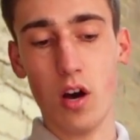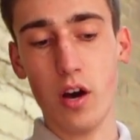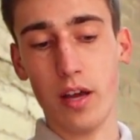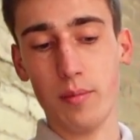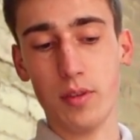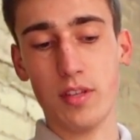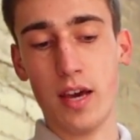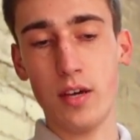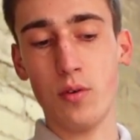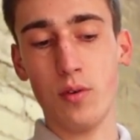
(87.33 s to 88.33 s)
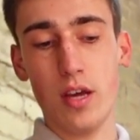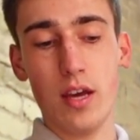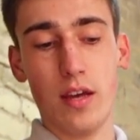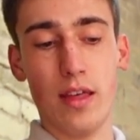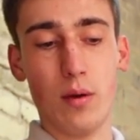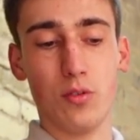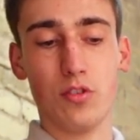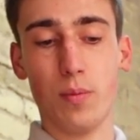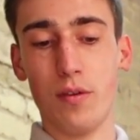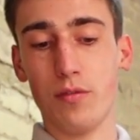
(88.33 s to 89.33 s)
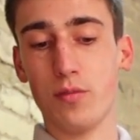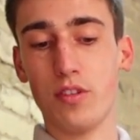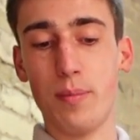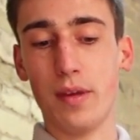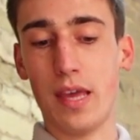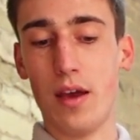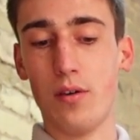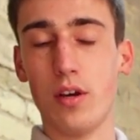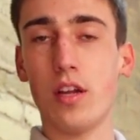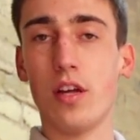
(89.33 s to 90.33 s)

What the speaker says: high up the tail, and that will stop it from slipping out and